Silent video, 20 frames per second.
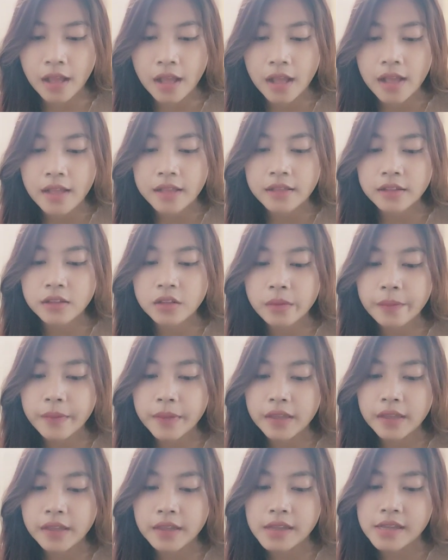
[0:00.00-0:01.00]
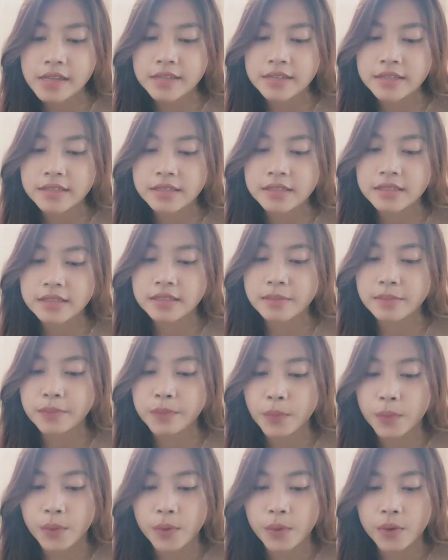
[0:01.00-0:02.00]
The topic is the
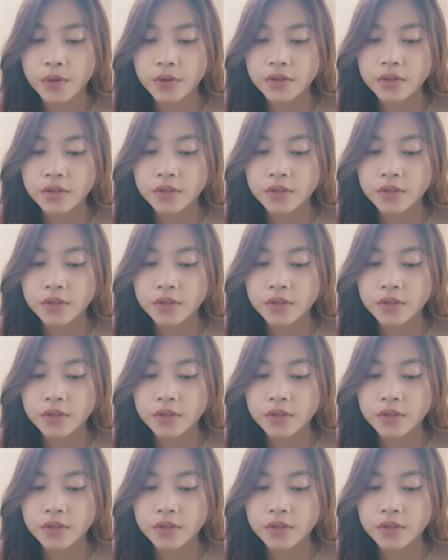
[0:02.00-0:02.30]
board,